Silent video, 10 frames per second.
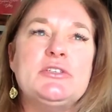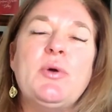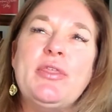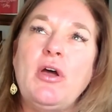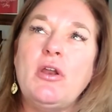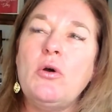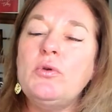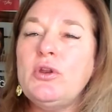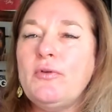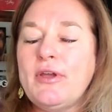So I thought,
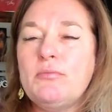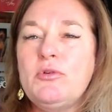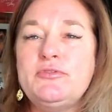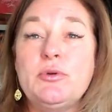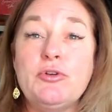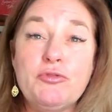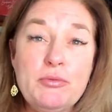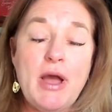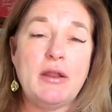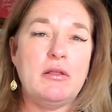if I move to a
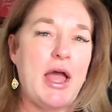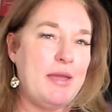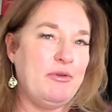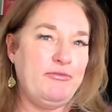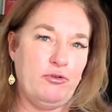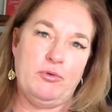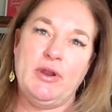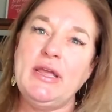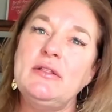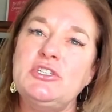group model, I'm a
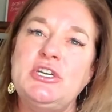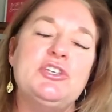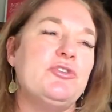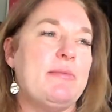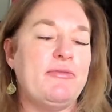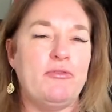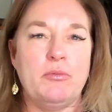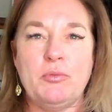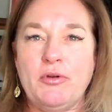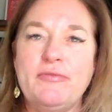former English teacher. I'm a
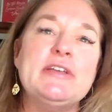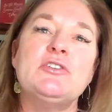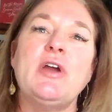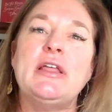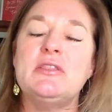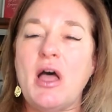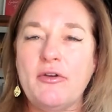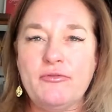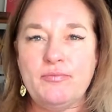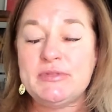former professor. I
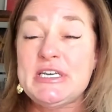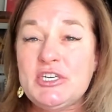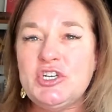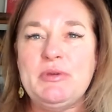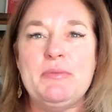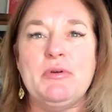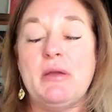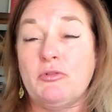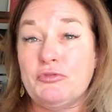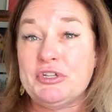love teaching people.
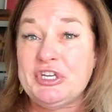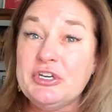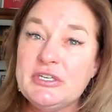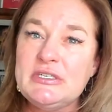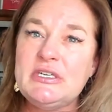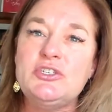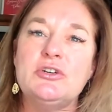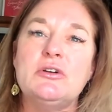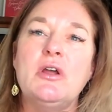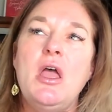I'm a really good
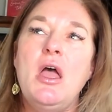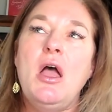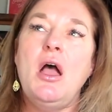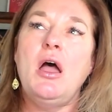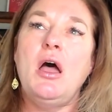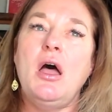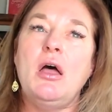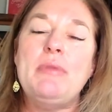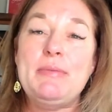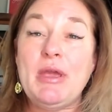teacher.
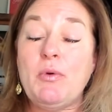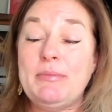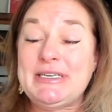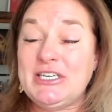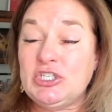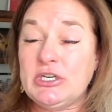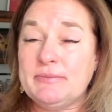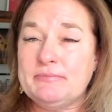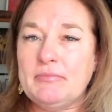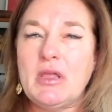Maybe I want to be
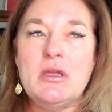teaching.